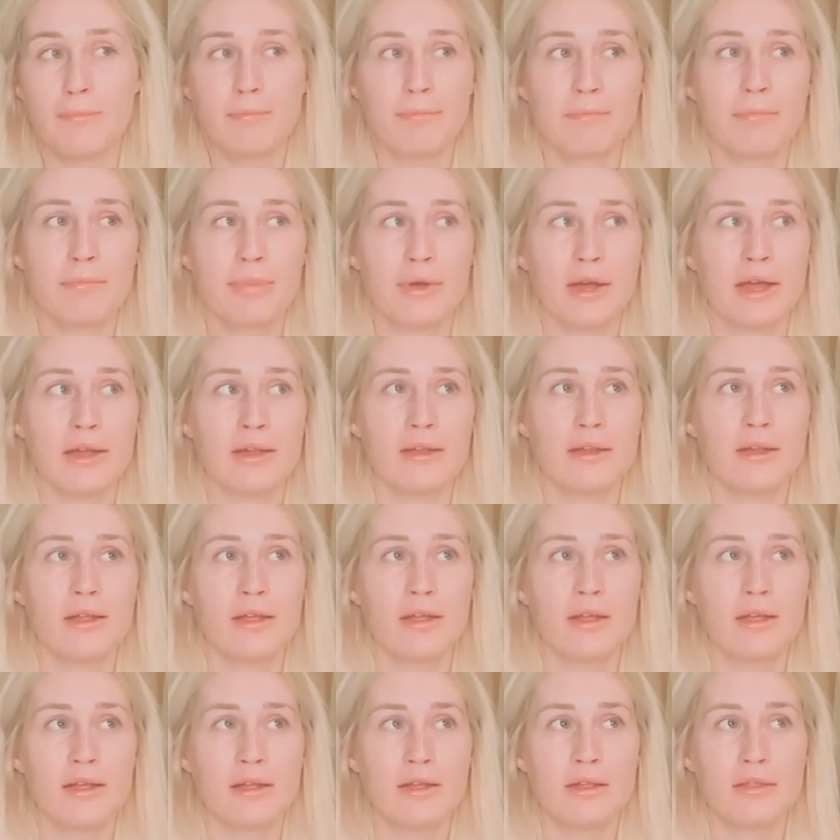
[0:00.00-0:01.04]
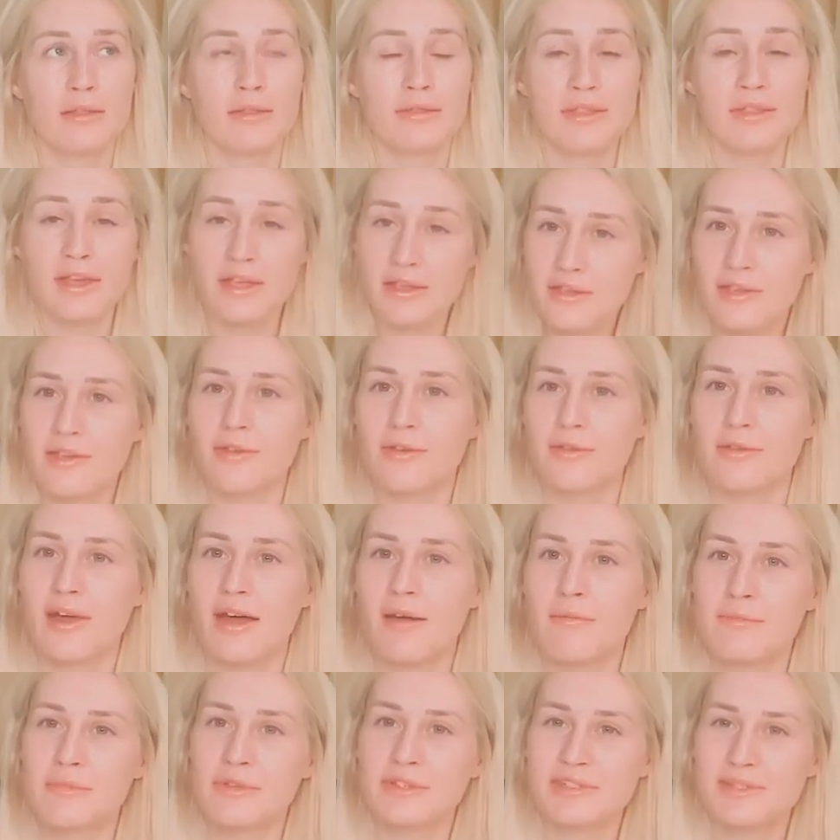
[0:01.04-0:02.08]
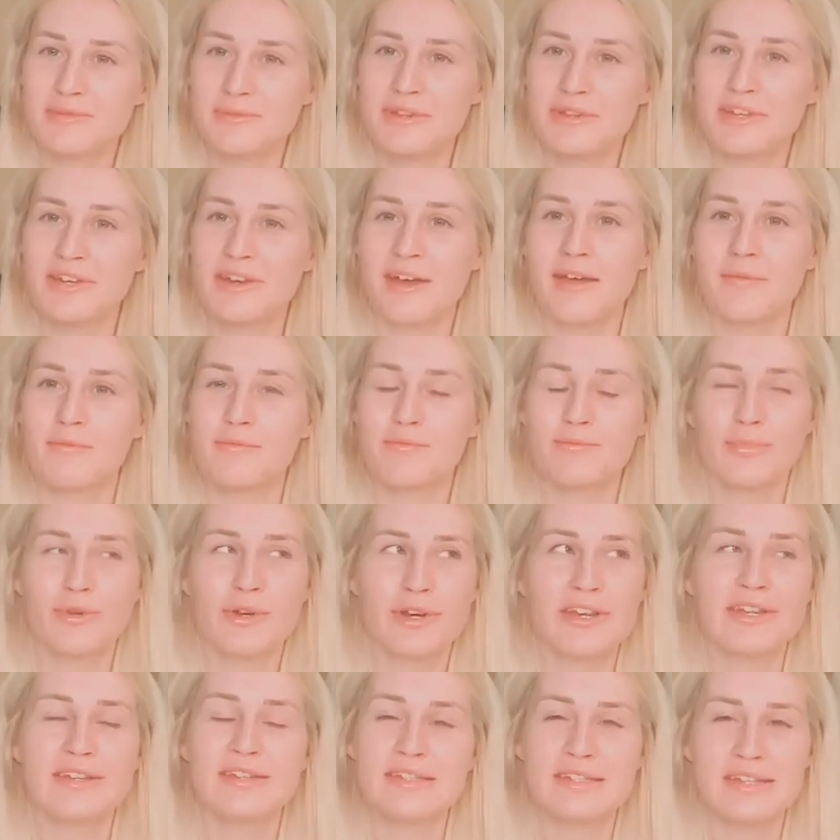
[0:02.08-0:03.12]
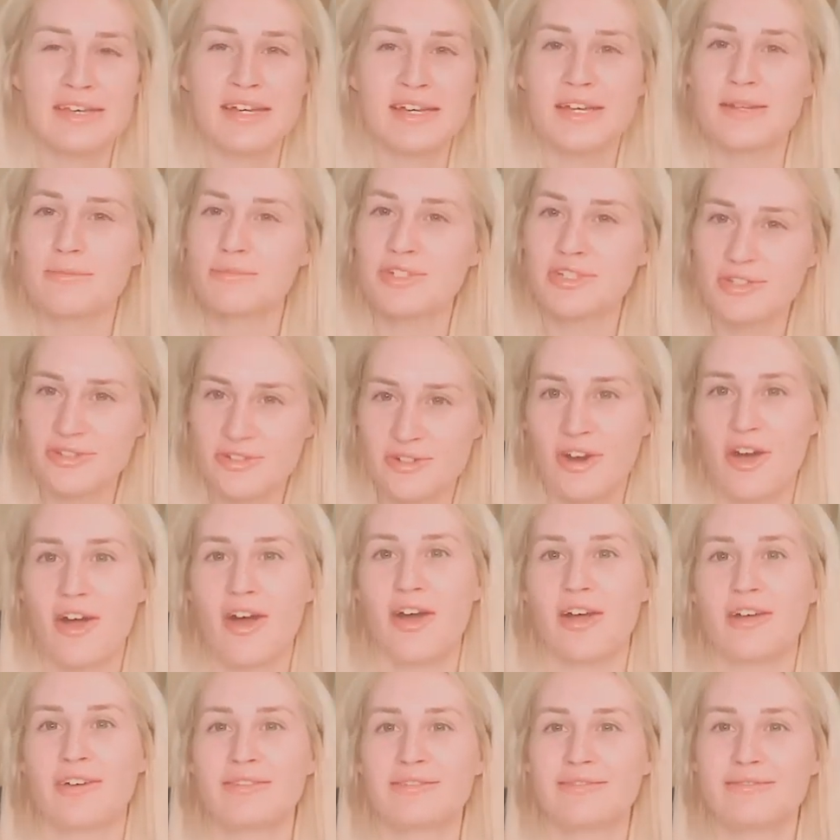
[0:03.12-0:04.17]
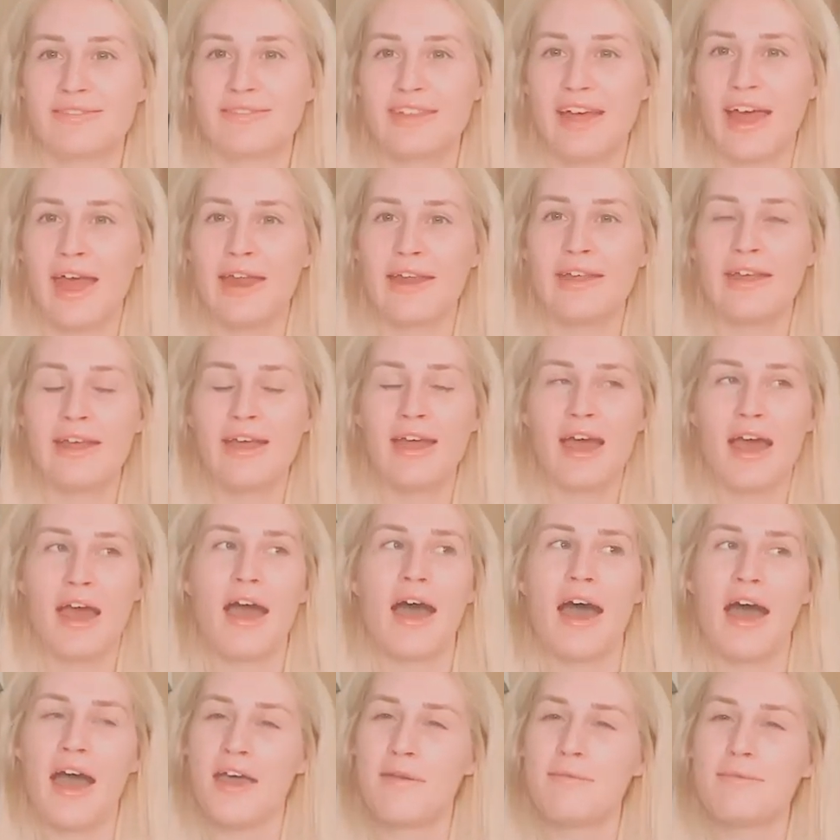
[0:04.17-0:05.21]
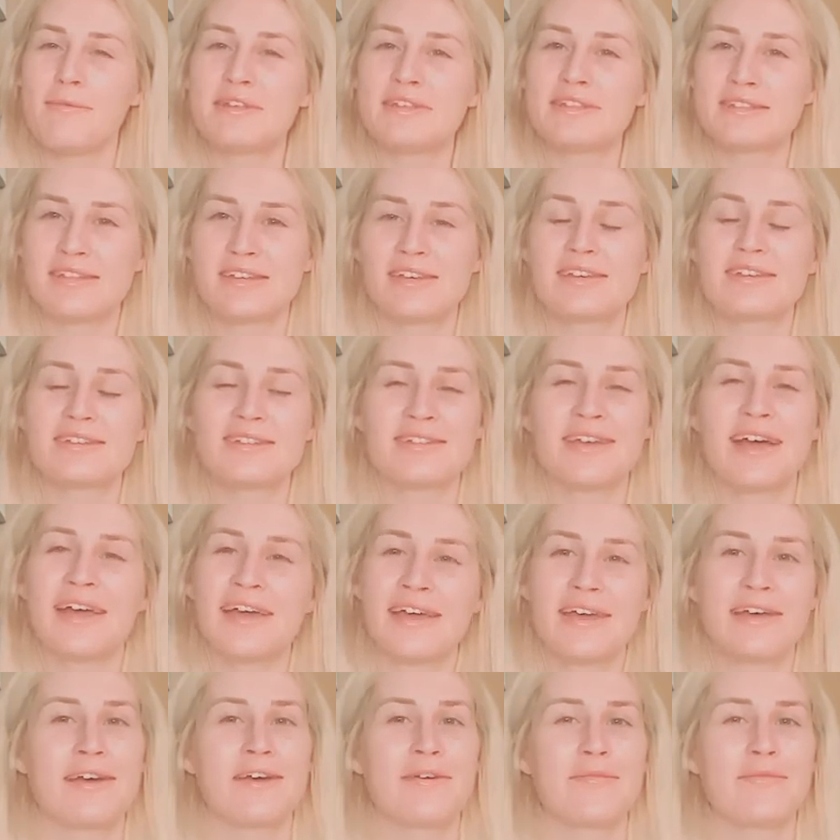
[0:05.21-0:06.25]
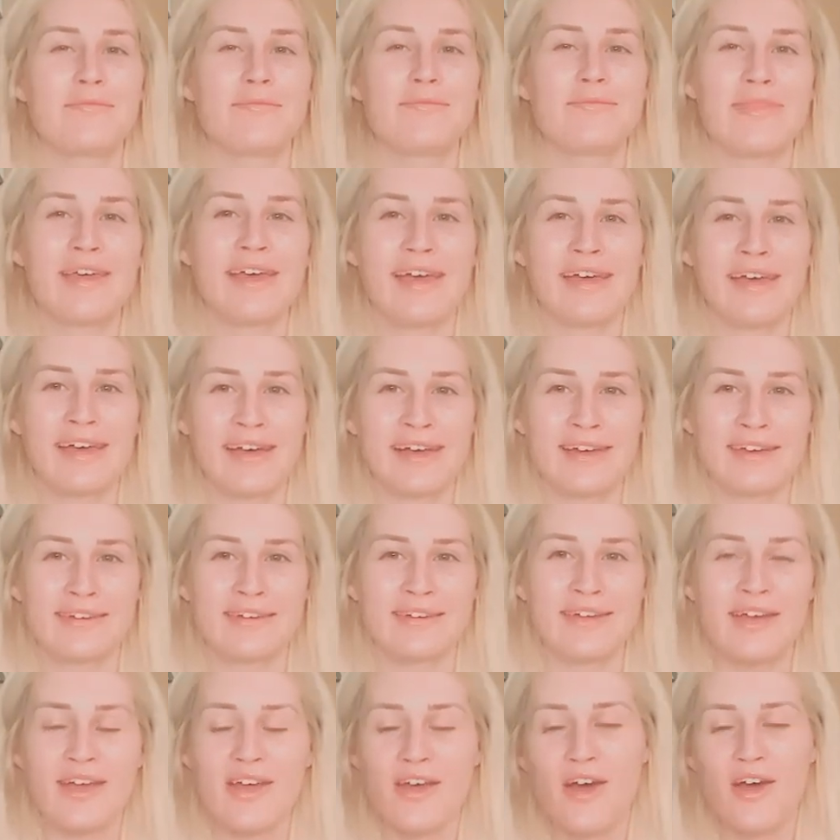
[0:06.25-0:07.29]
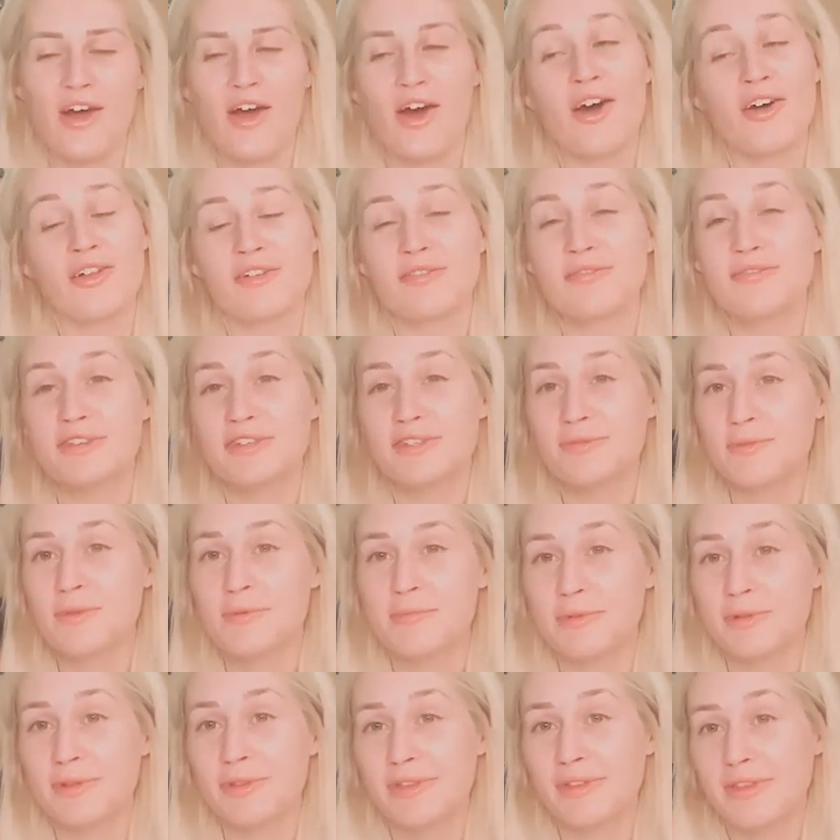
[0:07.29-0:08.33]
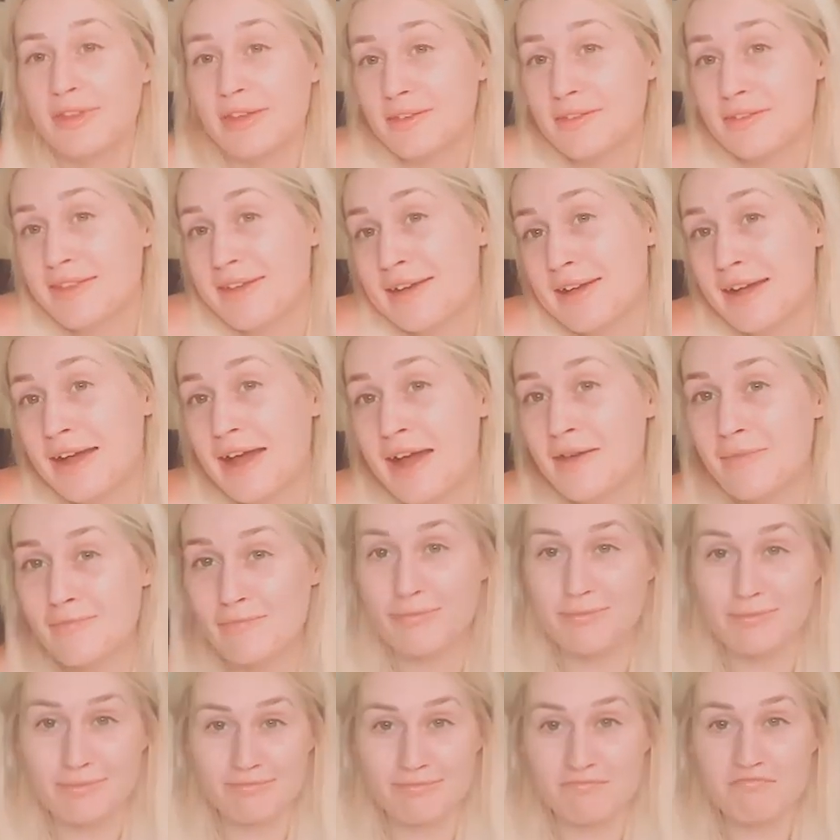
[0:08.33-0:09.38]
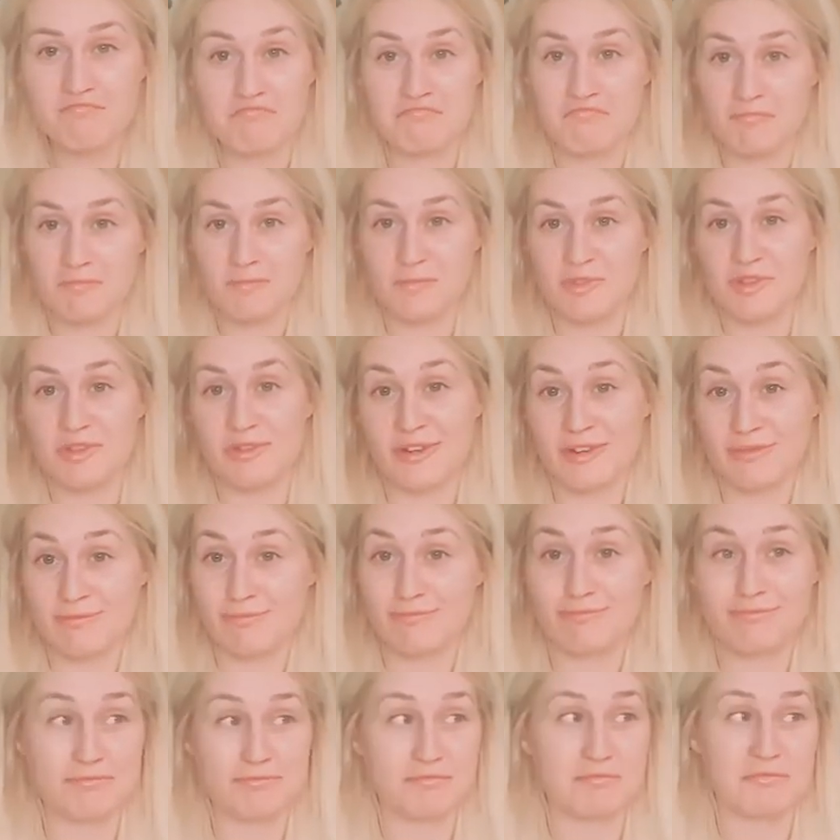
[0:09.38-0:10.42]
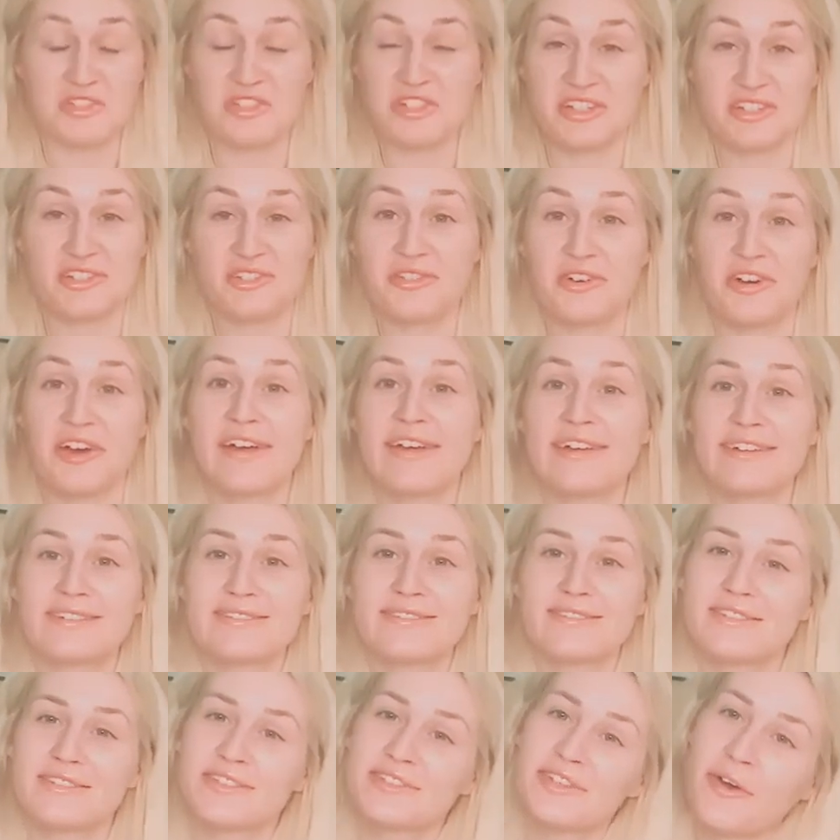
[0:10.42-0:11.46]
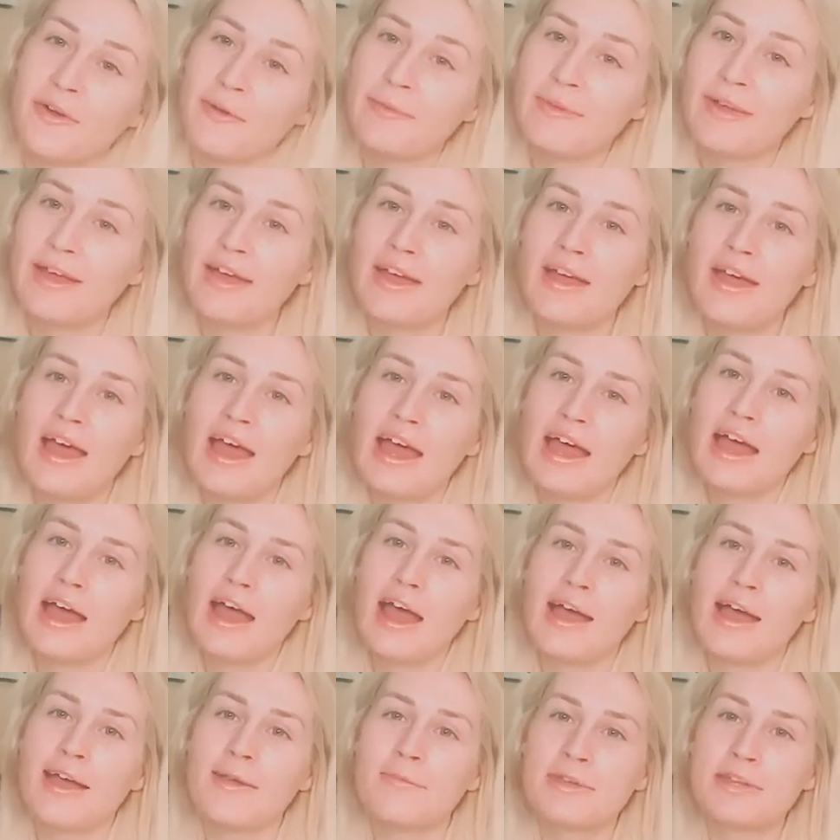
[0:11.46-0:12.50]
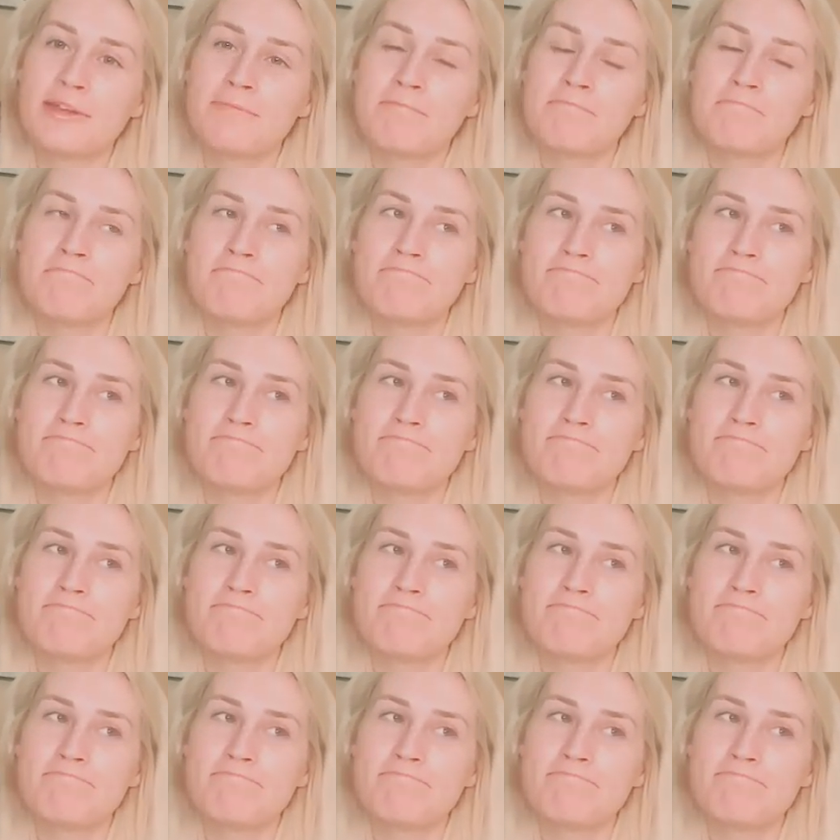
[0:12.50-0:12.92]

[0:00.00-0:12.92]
but thank you, that must mean I'm pretty damn strong, that I'm as sick as I am, and all of these people think that I'm doing just great. So I mean,